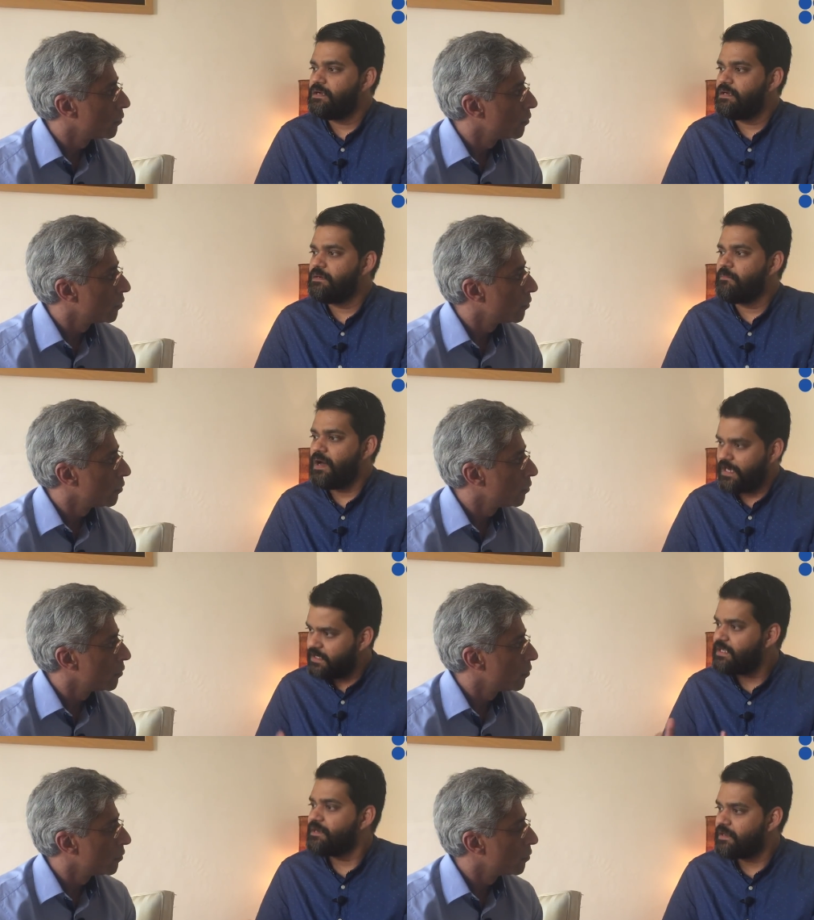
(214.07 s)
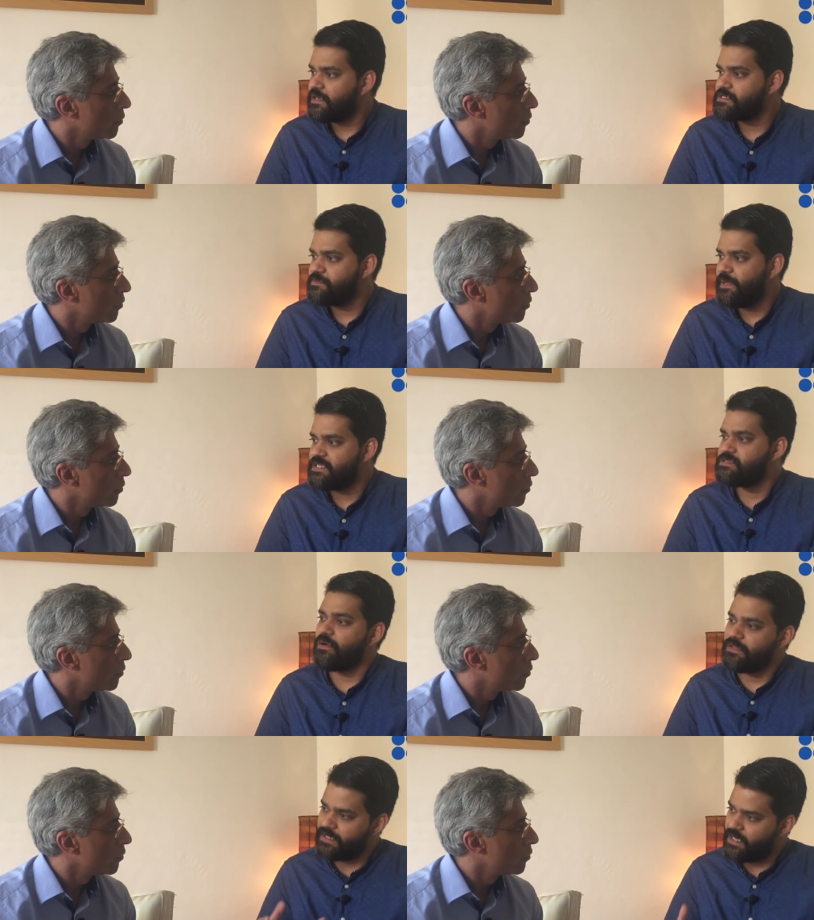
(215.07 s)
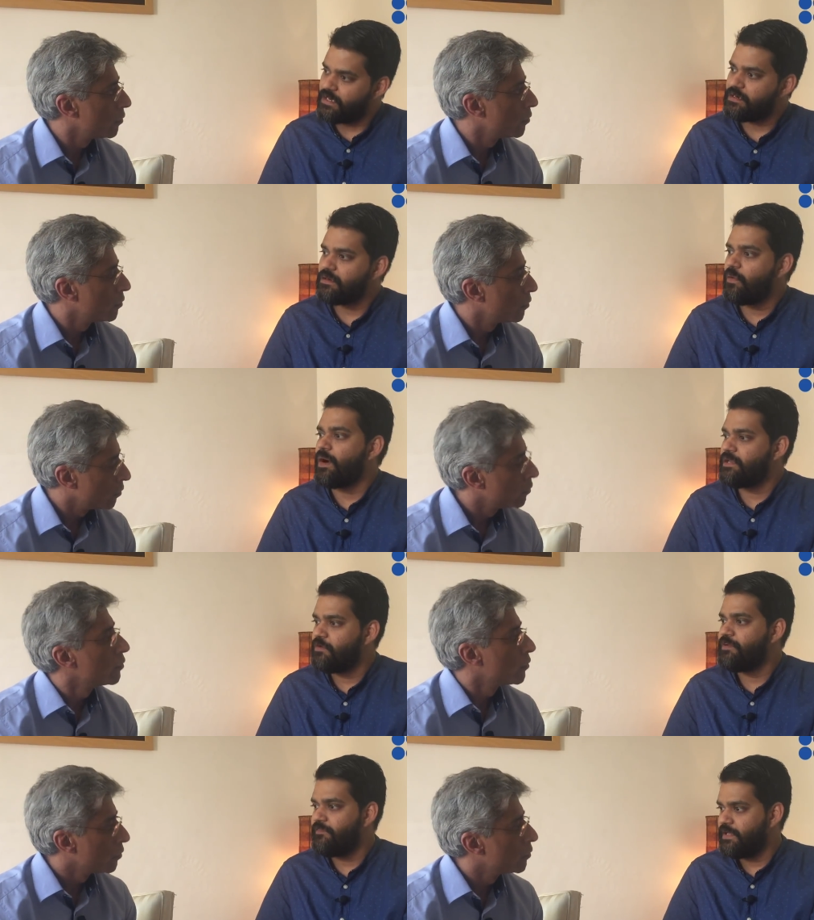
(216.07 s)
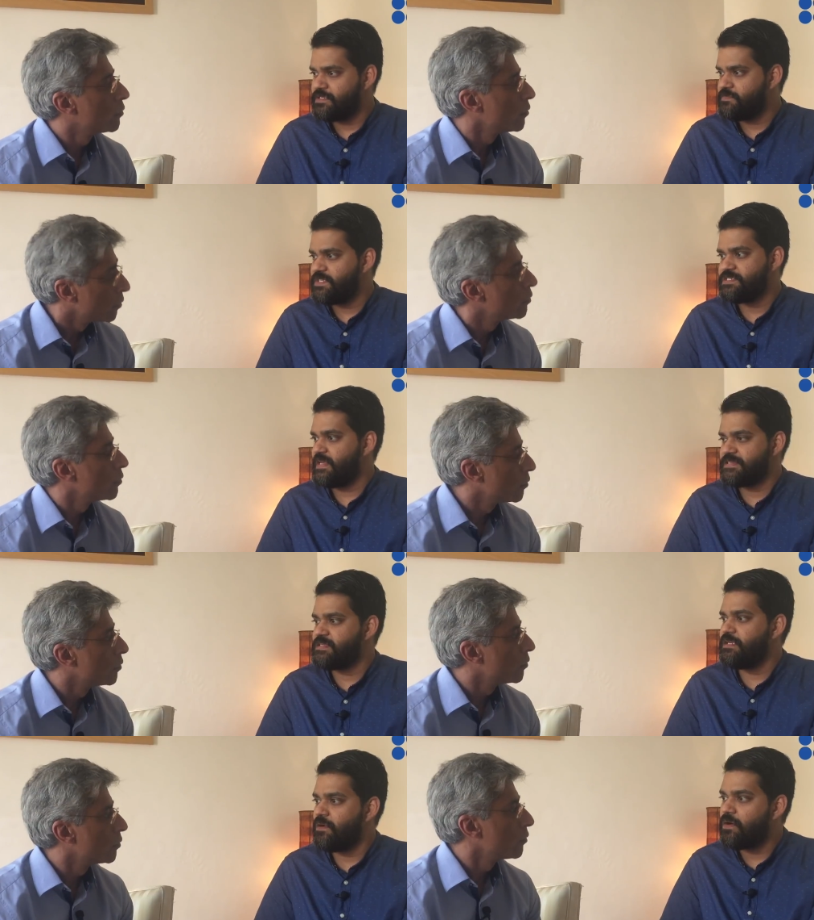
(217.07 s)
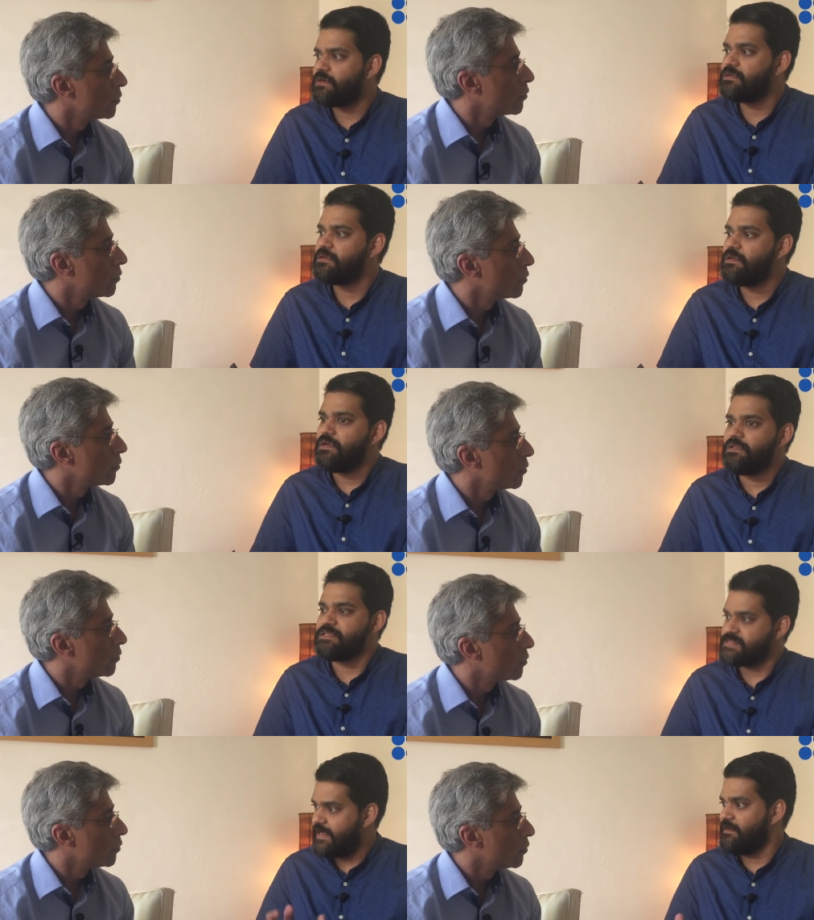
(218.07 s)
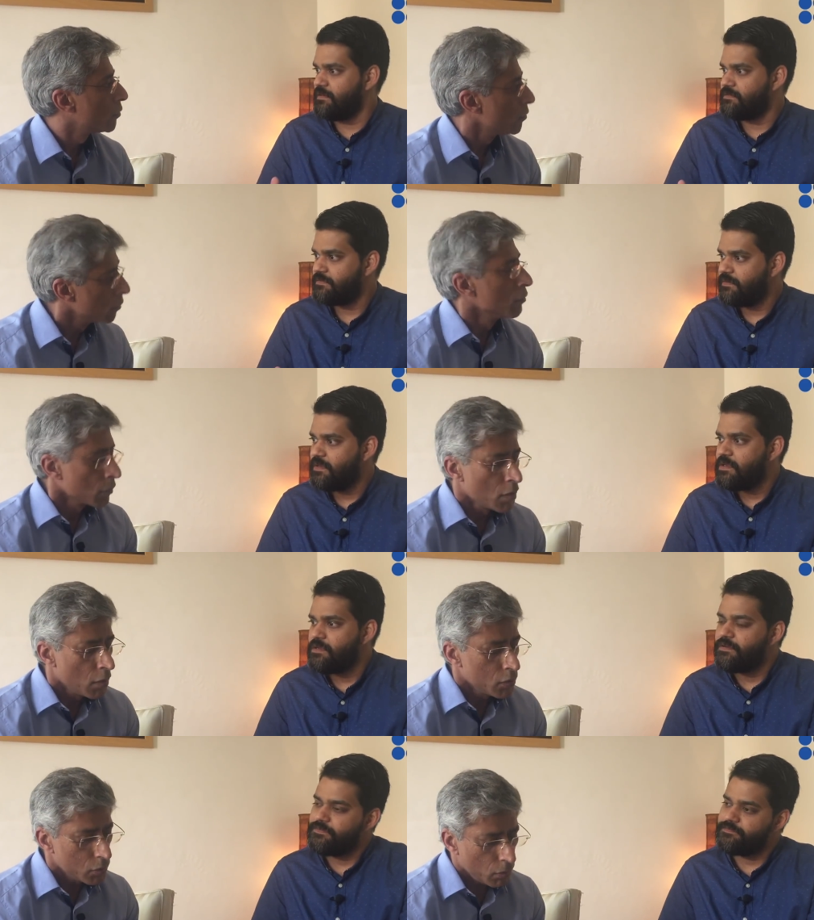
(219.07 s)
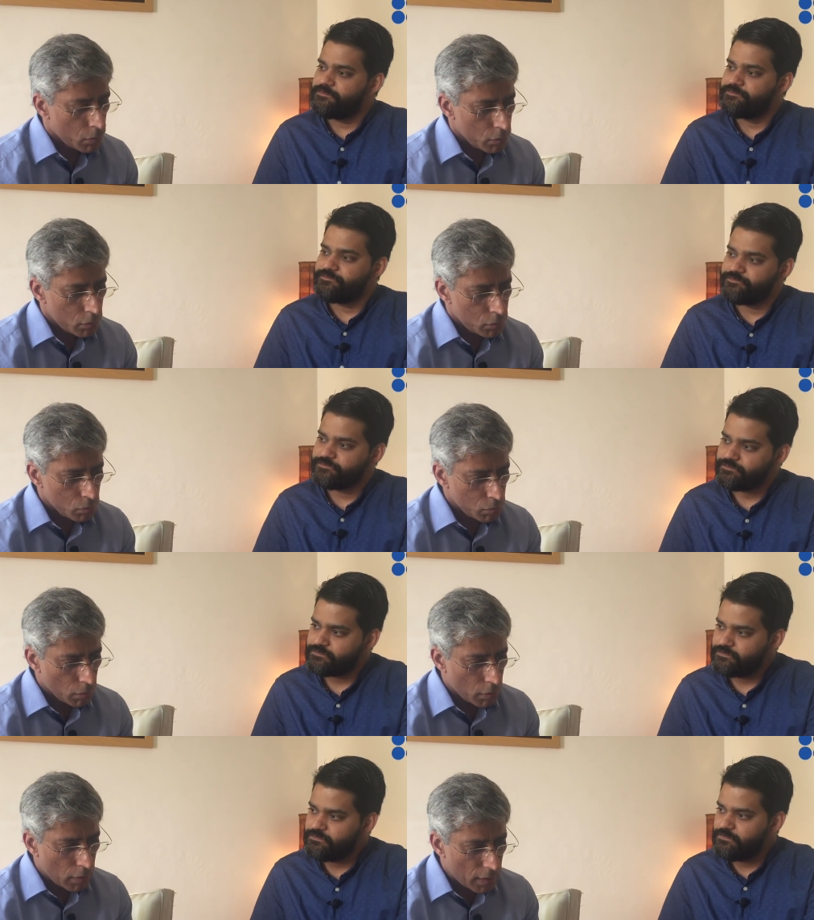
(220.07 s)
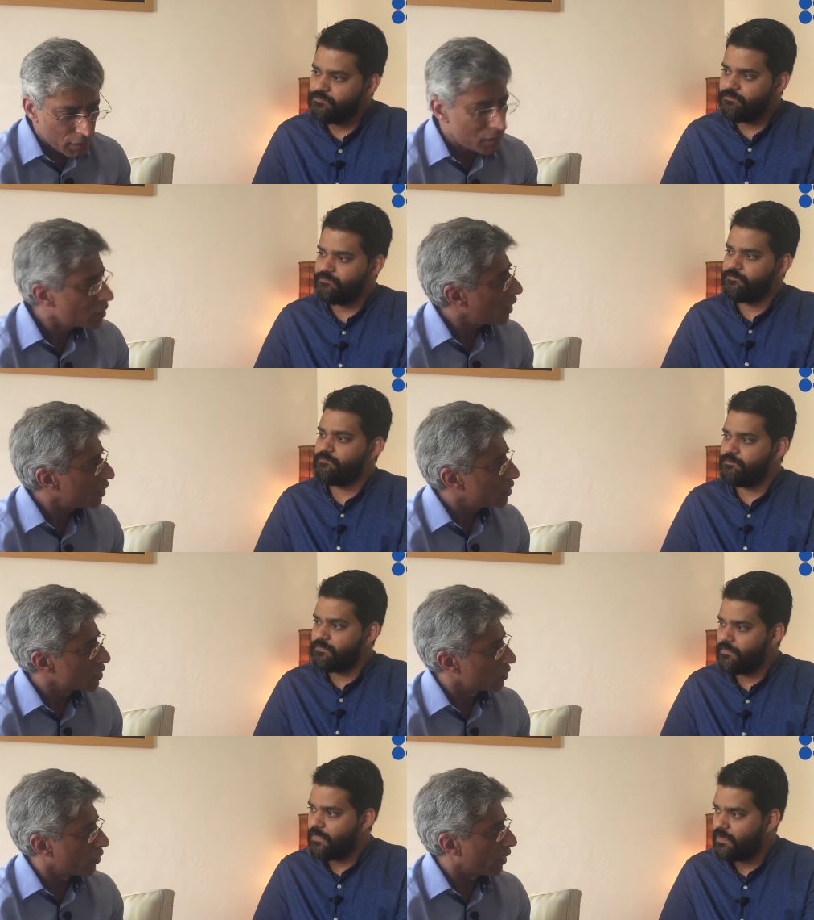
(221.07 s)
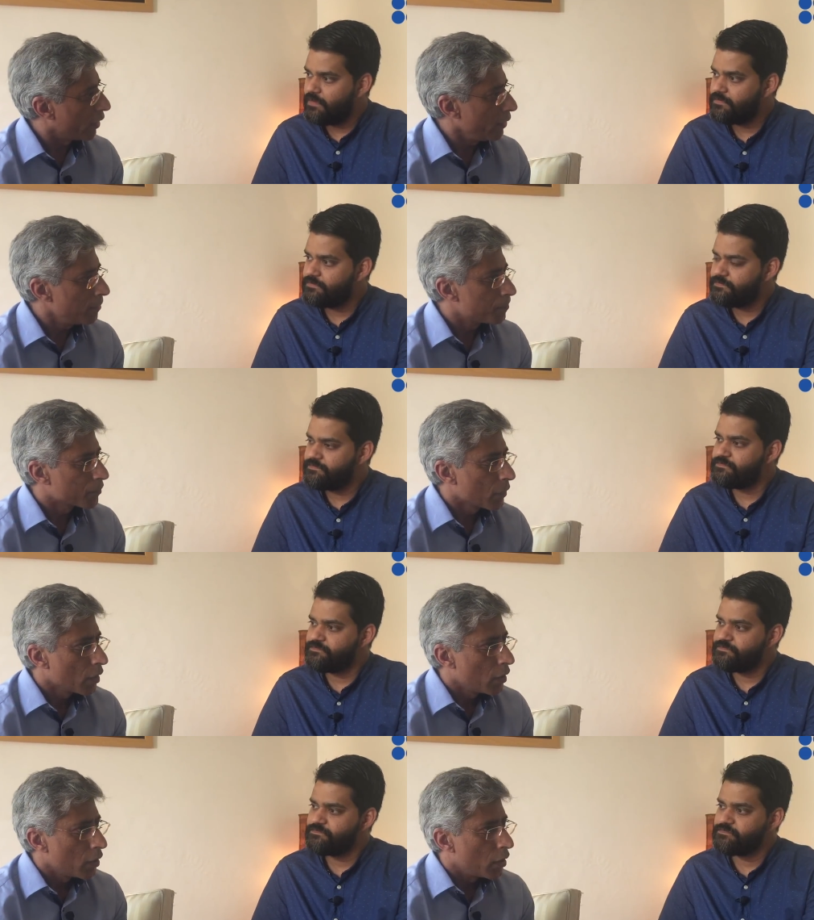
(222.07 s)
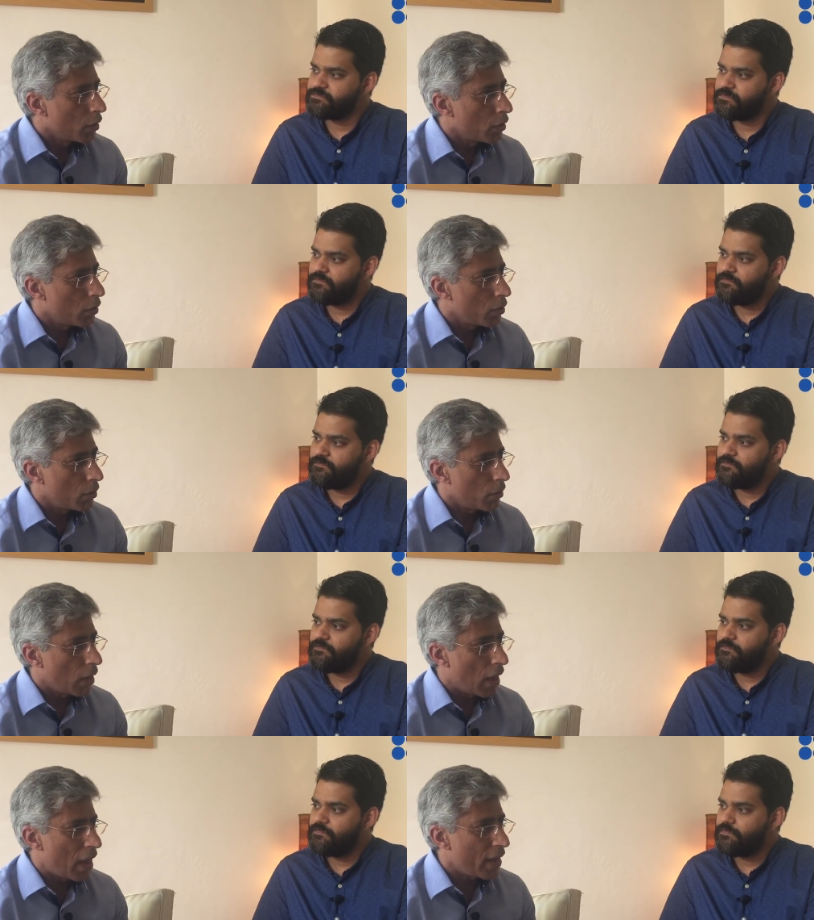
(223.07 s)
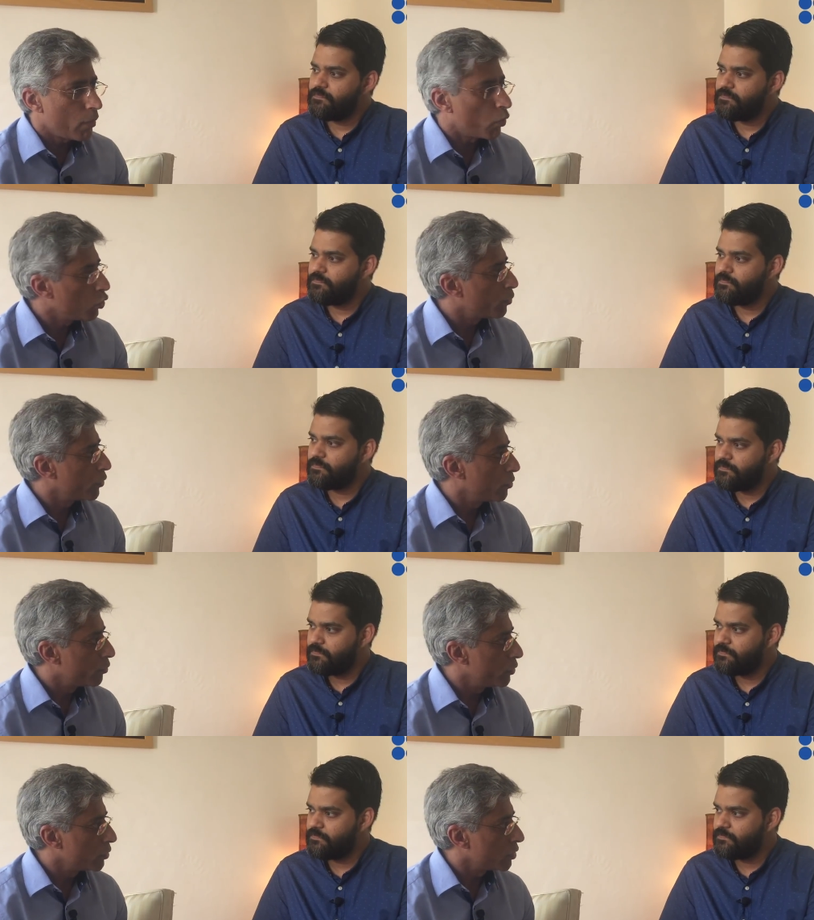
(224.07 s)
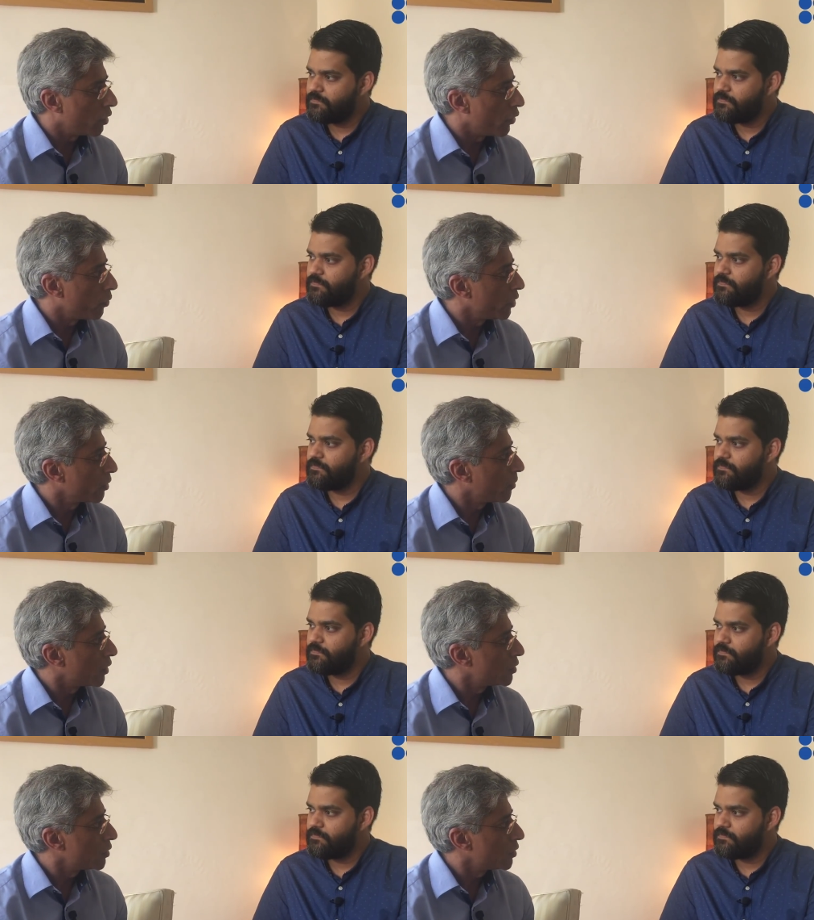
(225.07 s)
Speaker 1: uh, market their drugs based on their quality of evidence, which is actually not the standard.
Speaker 2: So to understand this correctly, uh, I want to produce an Ayurvedic